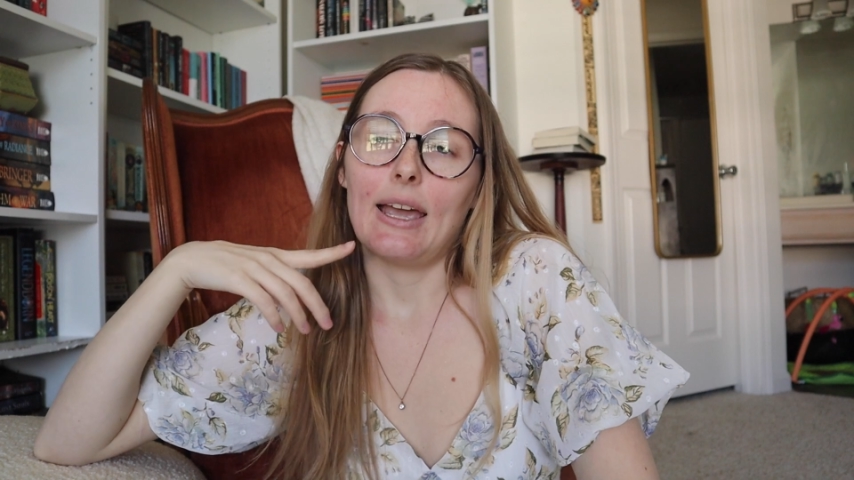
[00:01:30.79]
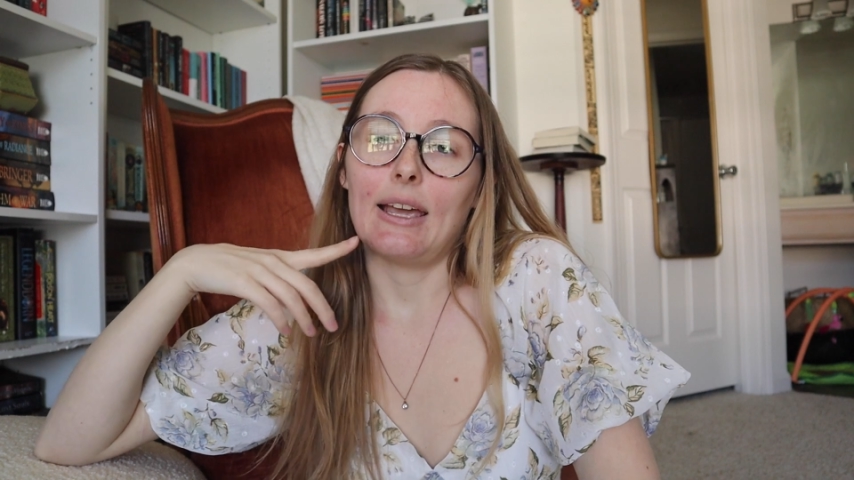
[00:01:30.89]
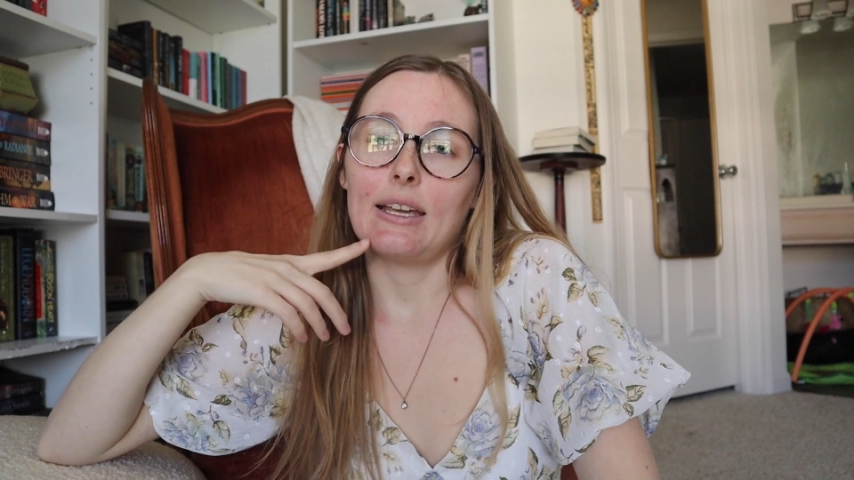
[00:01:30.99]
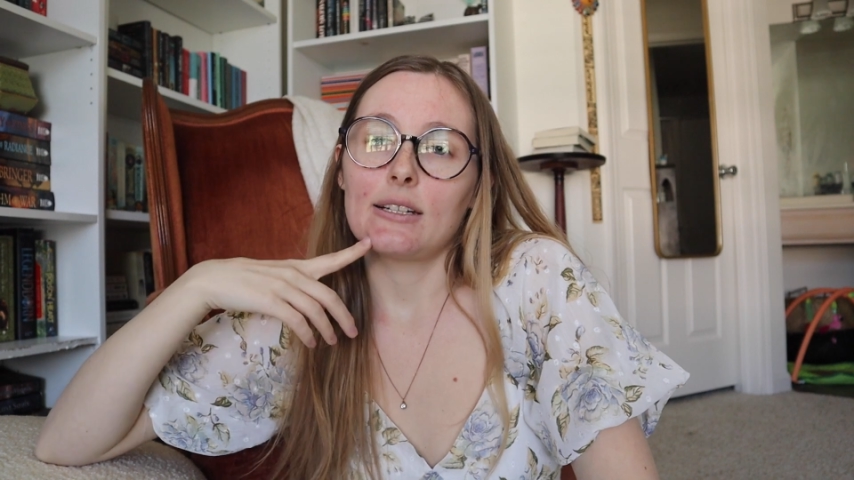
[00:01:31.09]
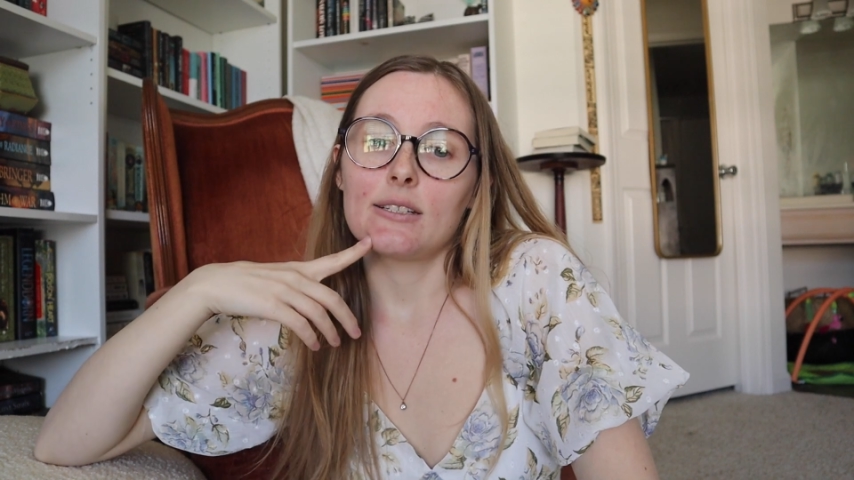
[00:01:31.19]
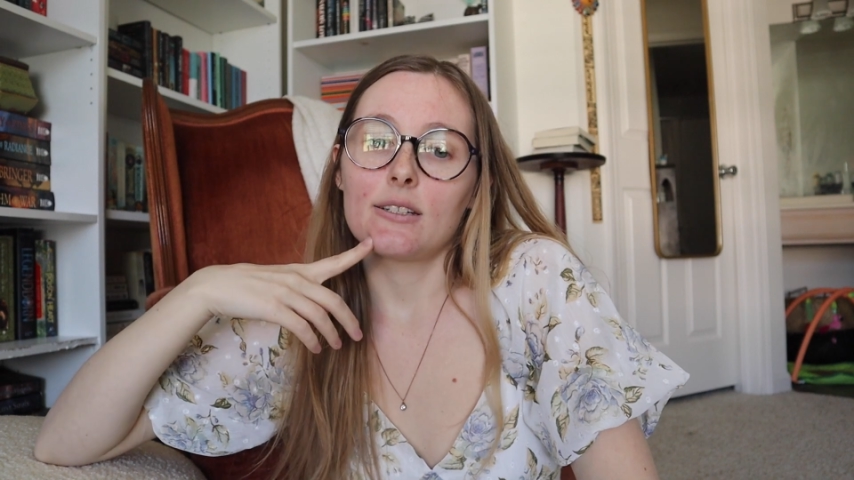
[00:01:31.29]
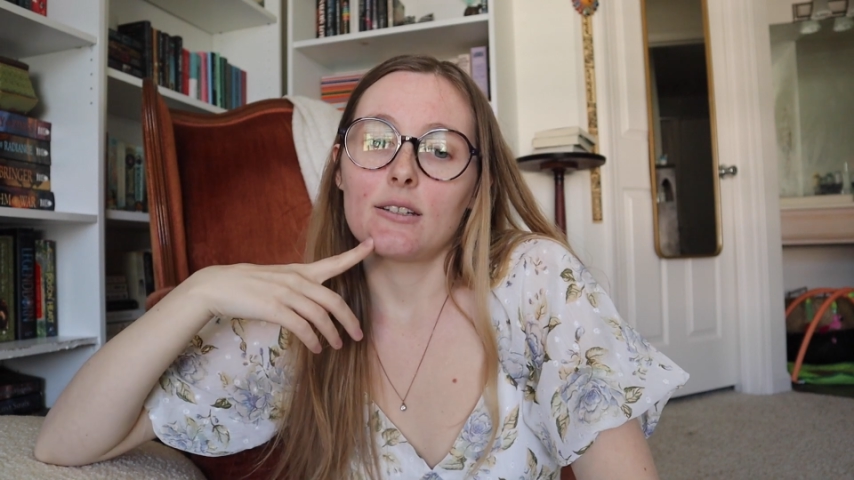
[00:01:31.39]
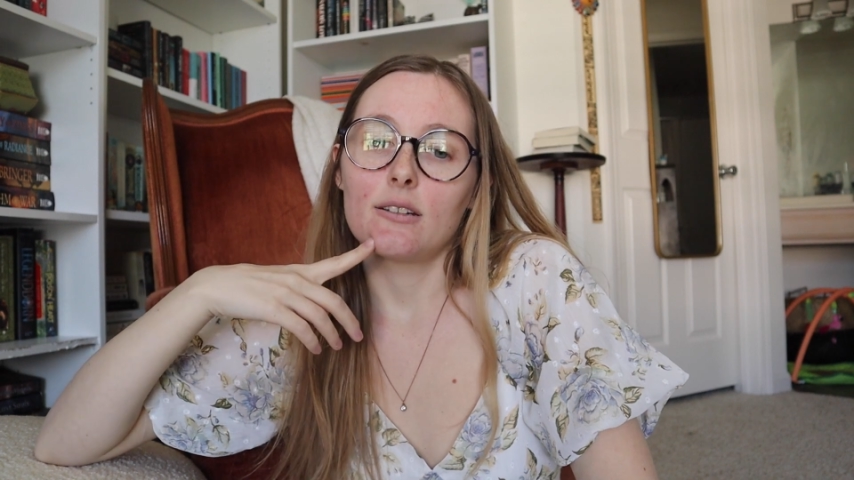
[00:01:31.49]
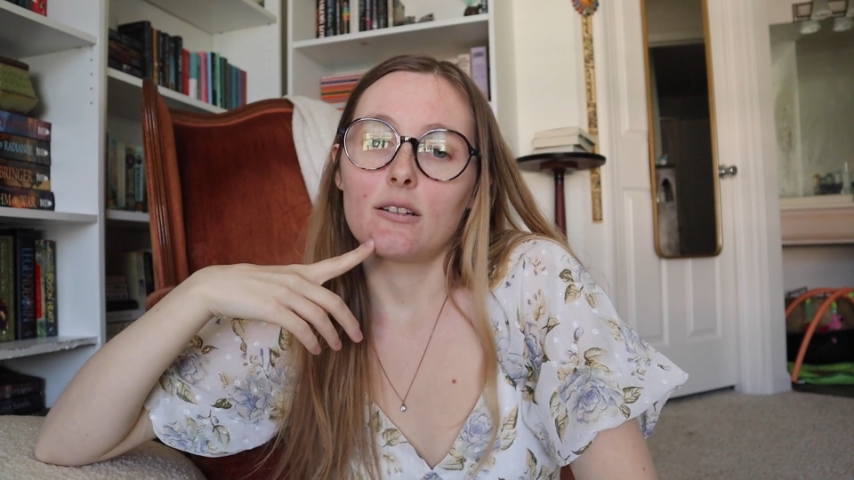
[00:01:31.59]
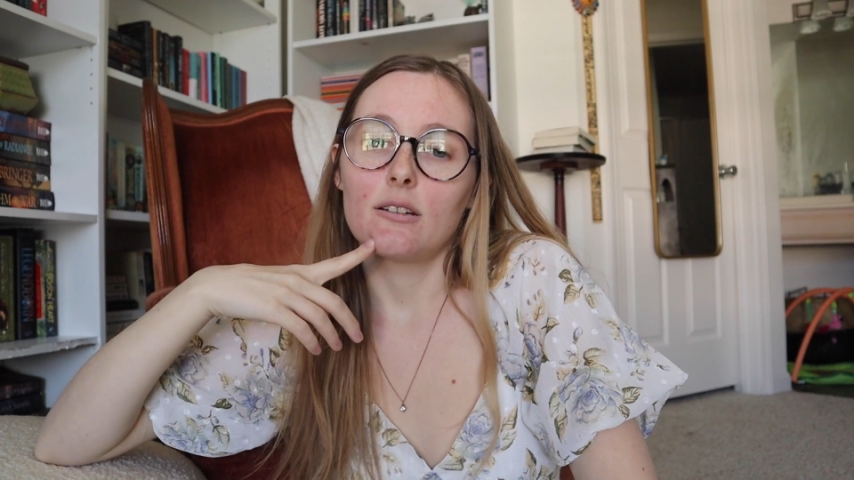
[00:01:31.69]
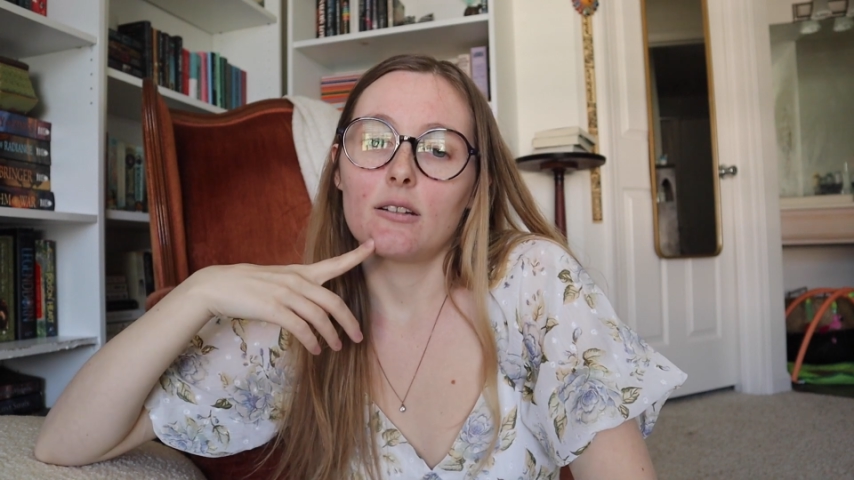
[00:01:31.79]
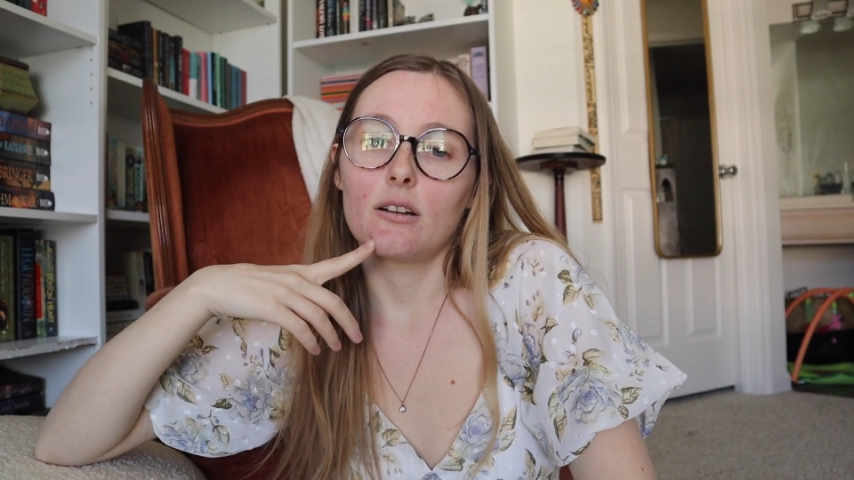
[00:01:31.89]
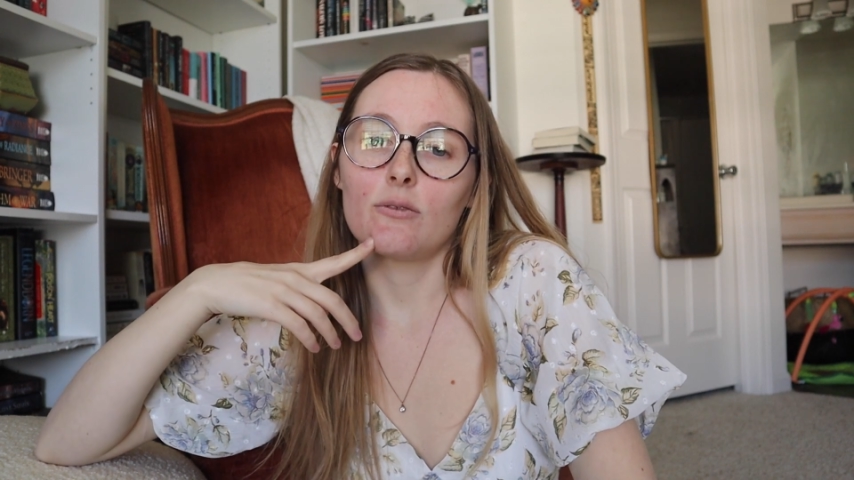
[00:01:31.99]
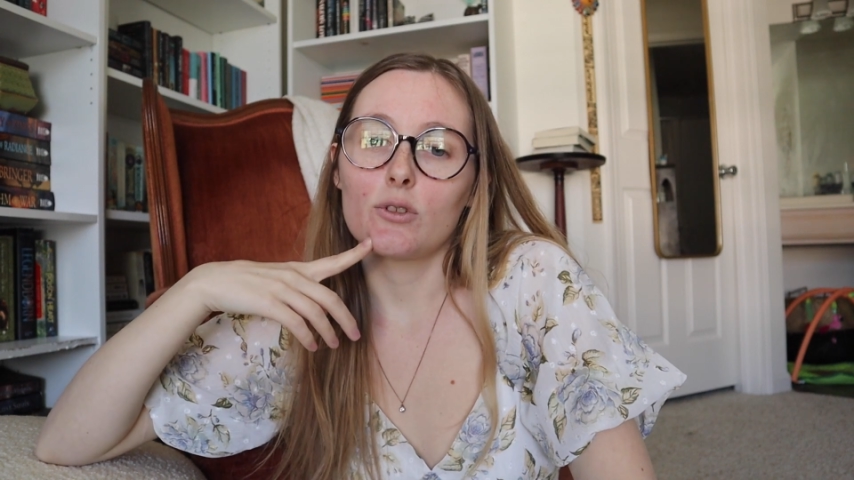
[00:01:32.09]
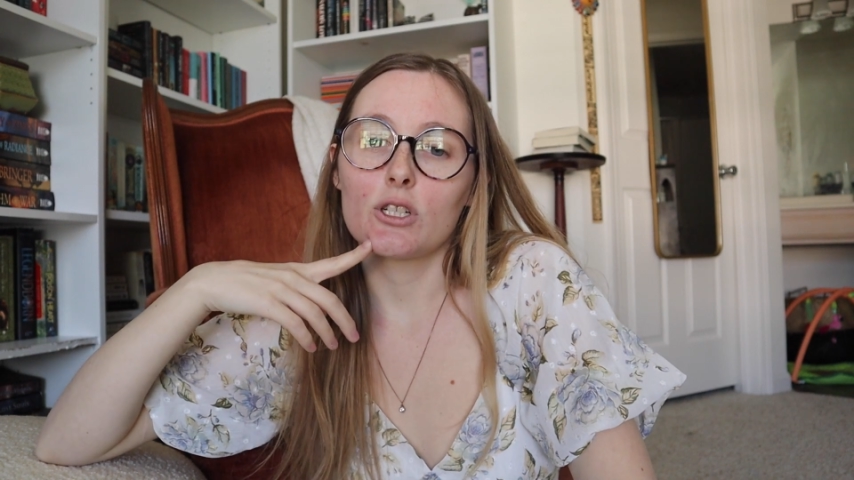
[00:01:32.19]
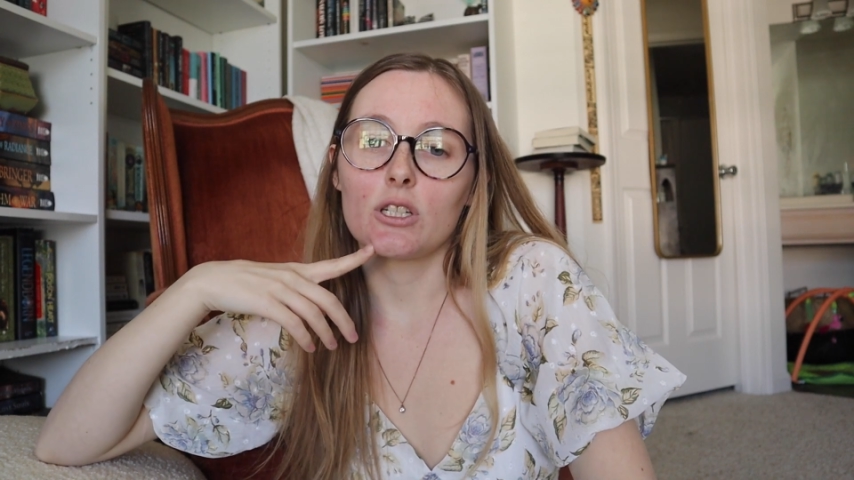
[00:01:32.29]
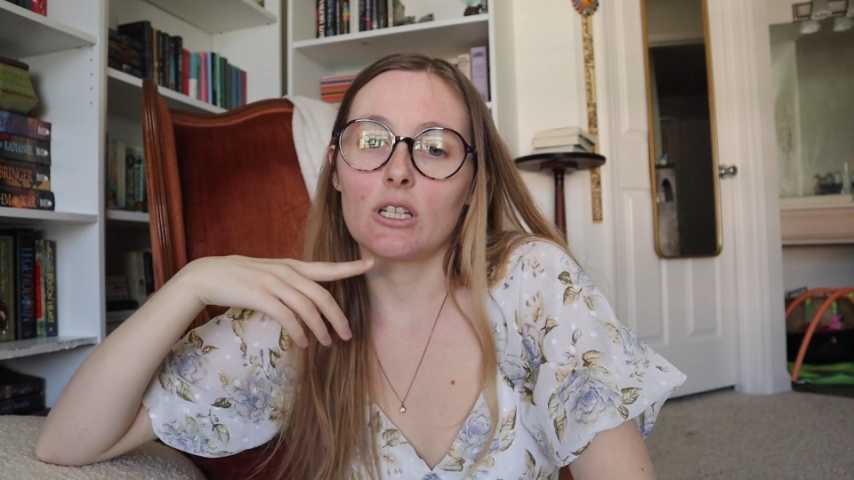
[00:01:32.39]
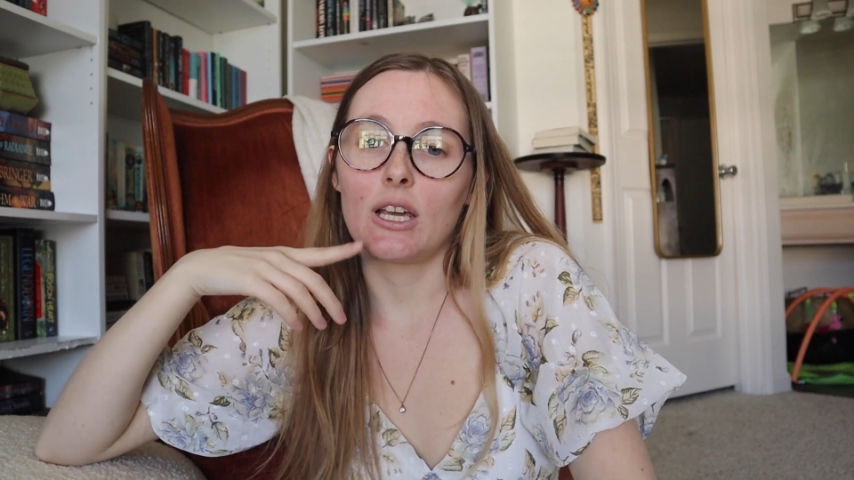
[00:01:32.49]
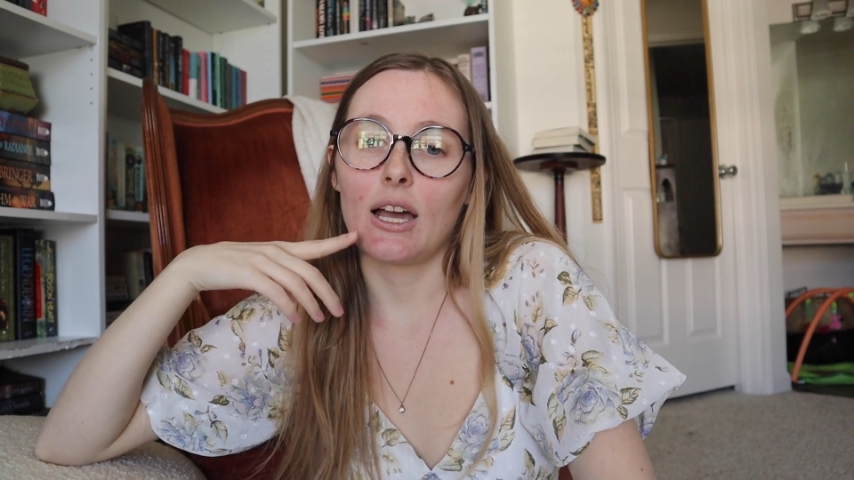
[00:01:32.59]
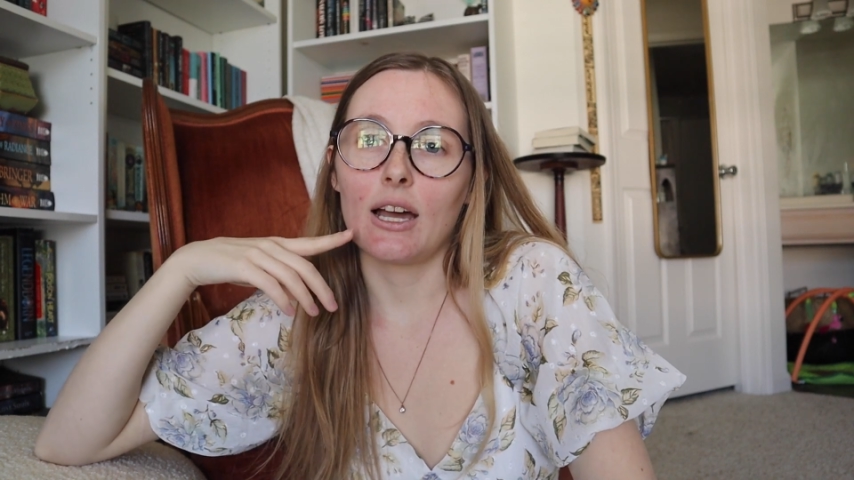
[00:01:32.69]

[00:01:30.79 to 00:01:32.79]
and unfortunately